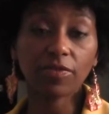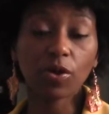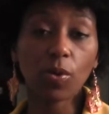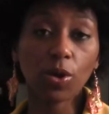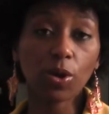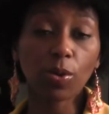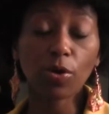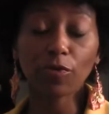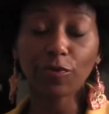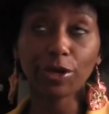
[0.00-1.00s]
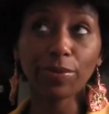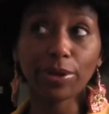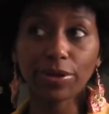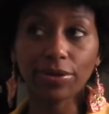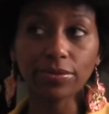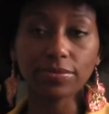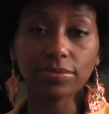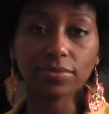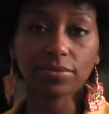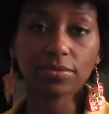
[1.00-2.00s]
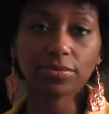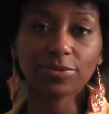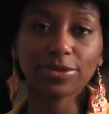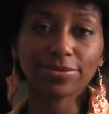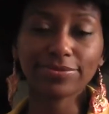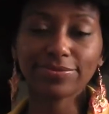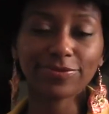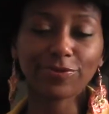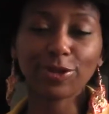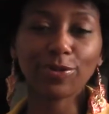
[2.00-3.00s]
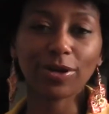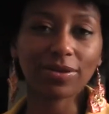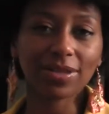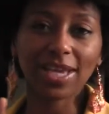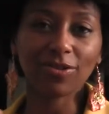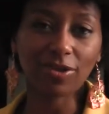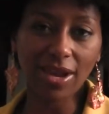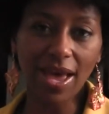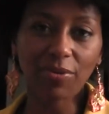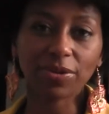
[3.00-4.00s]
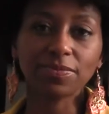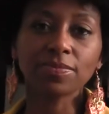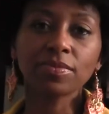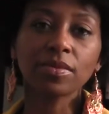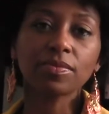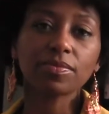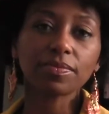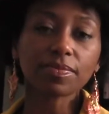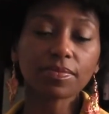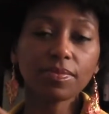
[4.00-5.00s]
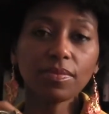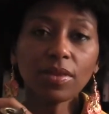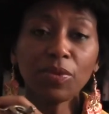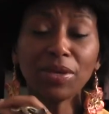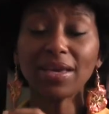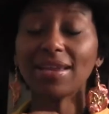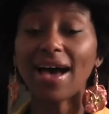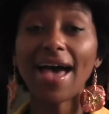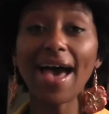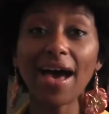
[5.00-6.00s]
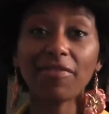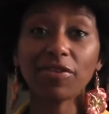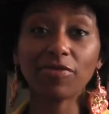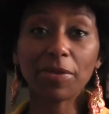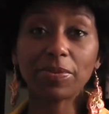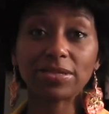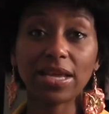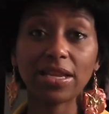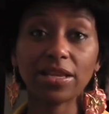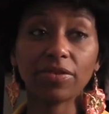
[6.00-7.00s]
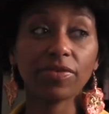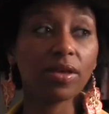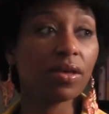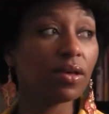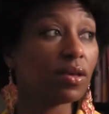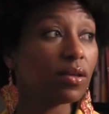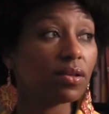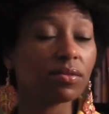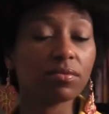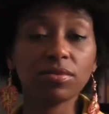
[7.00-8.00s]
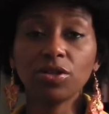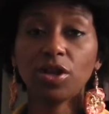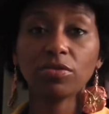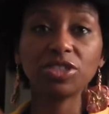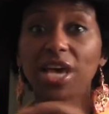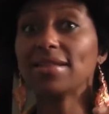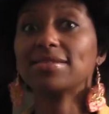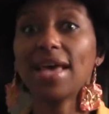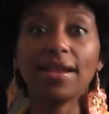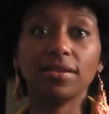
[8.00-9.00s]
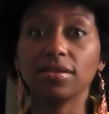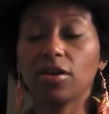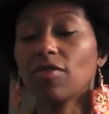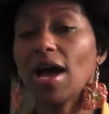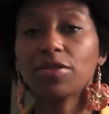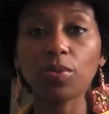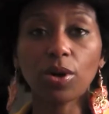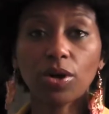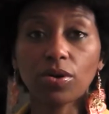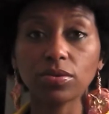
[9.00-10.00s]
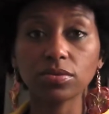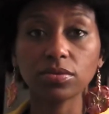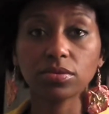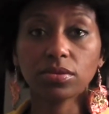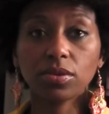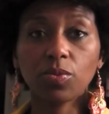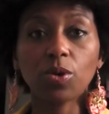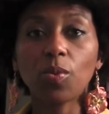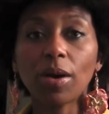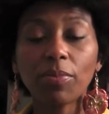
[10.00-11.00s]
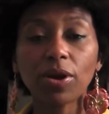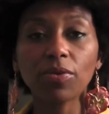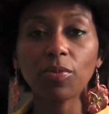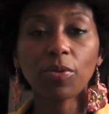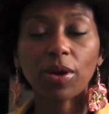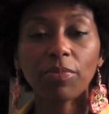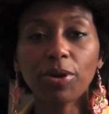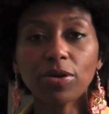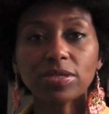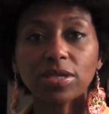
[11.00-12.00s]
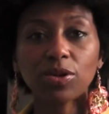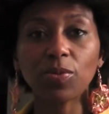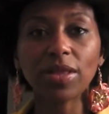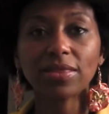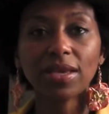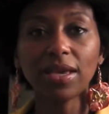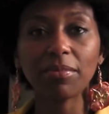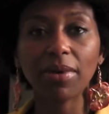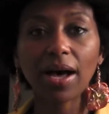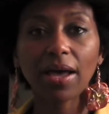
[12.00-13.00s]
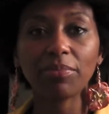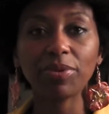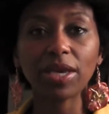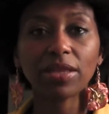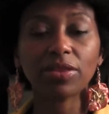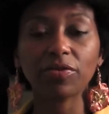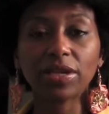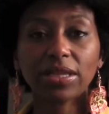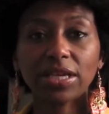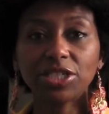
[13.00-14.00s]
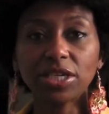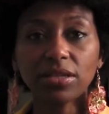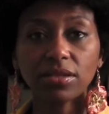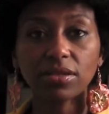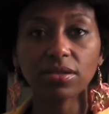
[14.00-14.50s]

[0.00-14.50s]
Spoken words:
of the quote-unquote free world. Well, free world later on that one. We cannot have a representative, you know, jet setting around the world with one person or one thing in mind, be it the religion,